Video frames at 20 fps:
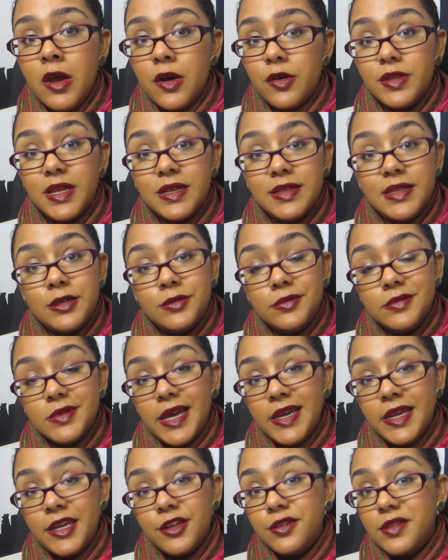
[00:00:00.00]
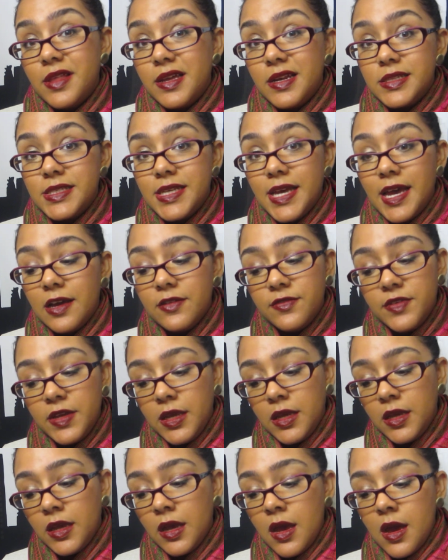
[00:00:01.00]
or that they don't like it or that it's
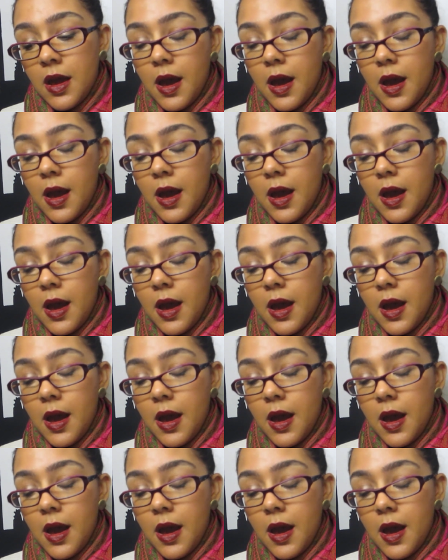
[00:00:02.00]
heavy.